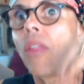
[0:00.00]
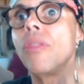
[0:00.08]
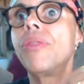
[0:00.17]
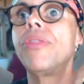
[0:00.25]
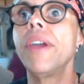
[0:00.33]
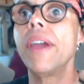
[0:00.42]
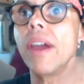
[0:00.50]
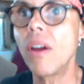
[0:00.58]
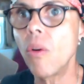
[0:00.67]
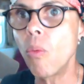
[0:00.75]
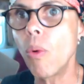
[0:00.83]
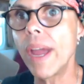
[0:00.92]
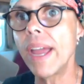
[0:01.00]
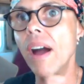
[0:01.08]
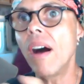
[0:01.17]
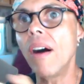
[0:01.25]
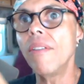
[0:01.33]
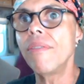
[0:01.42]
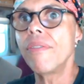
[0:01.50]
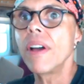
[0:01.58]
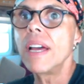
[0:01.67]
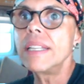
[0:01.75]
their way of